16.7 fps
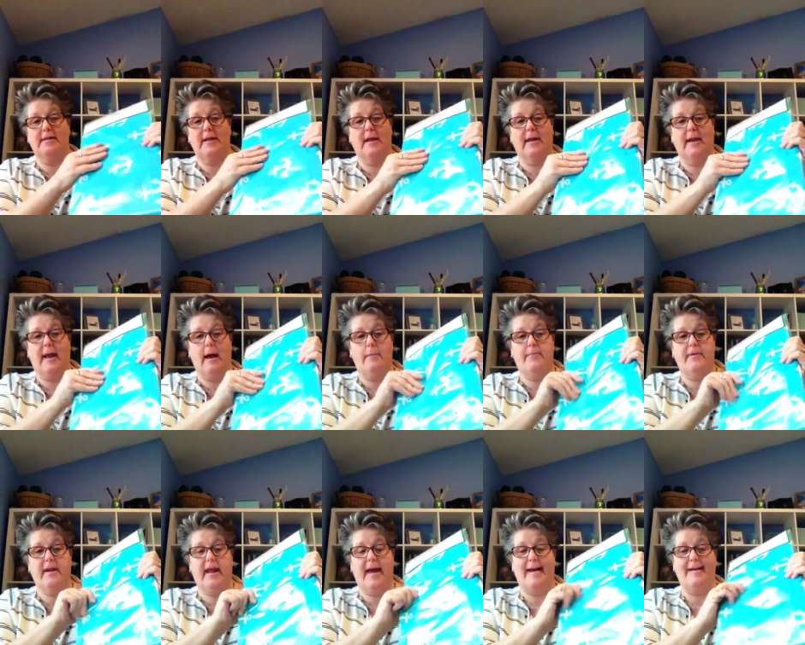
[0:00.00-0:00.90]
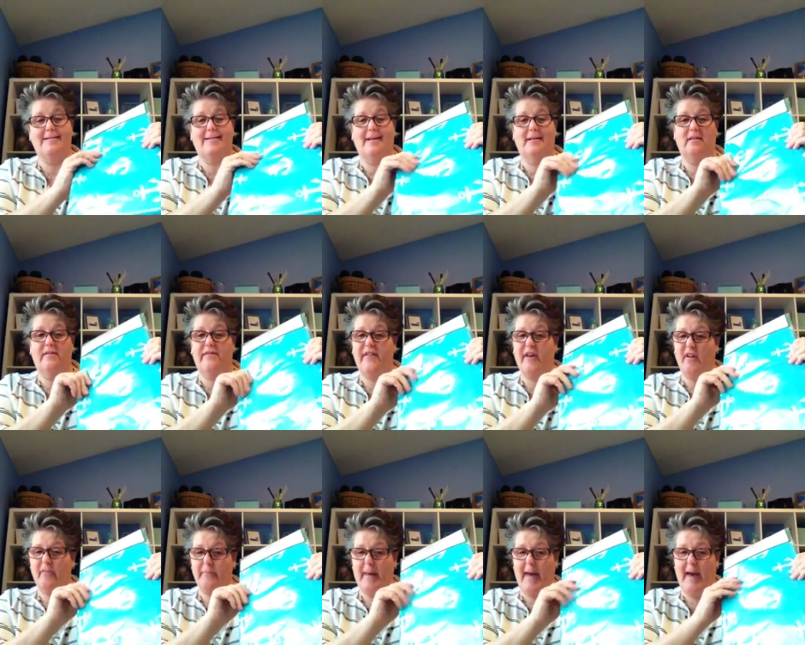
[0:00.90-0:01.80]
to take it out, but it has like the
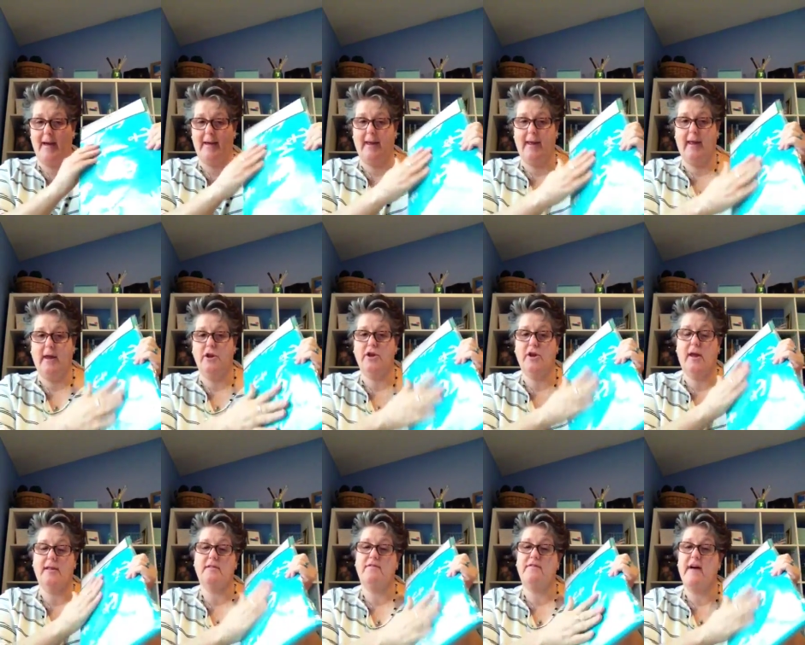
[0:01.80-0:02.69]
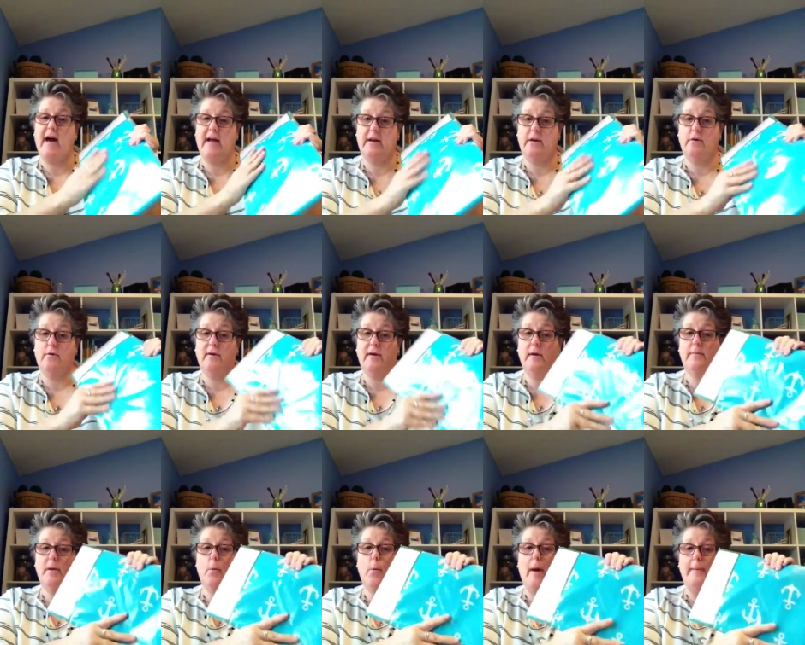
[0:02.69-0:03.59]
felt backing and it's vinyl. It can
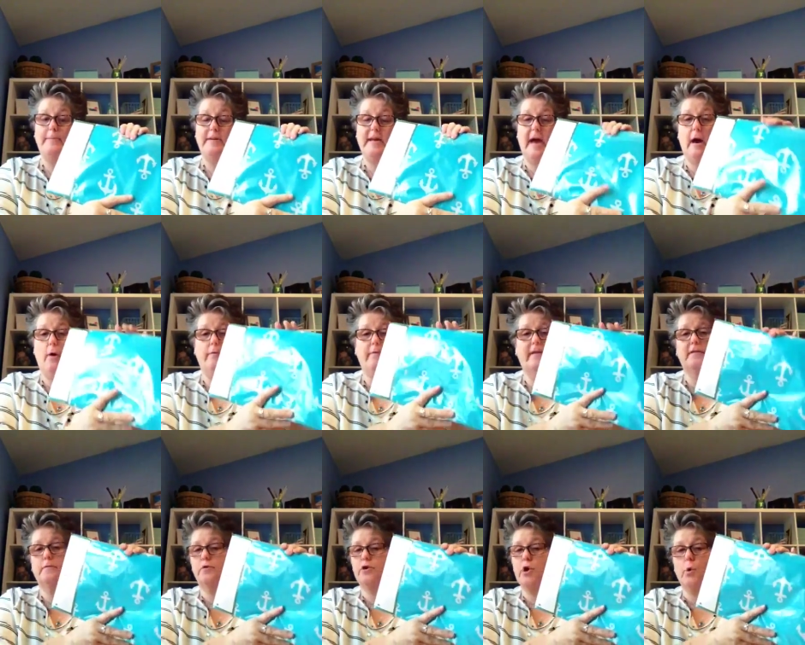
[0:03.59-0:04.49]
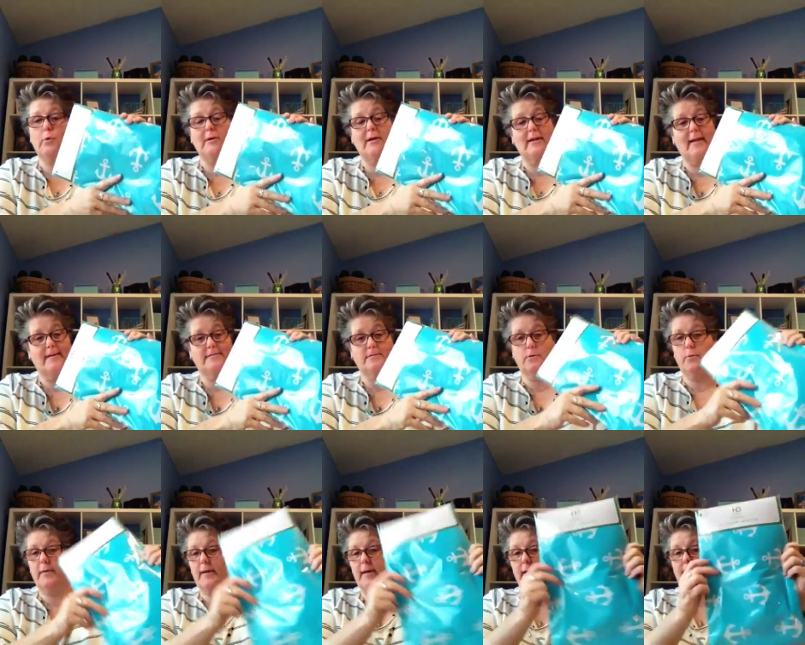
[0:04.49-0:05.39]
be wiped down. This will totally last a
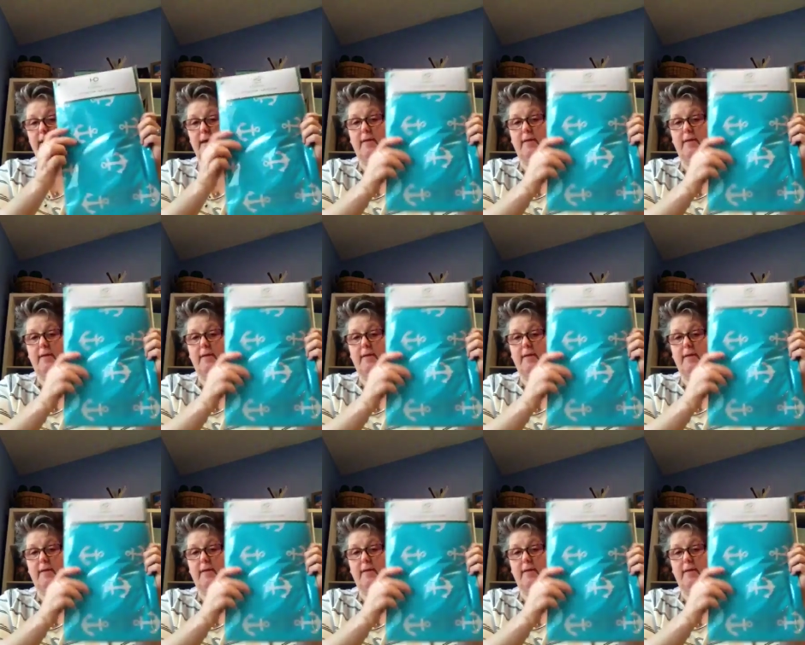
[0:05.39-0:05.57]
week.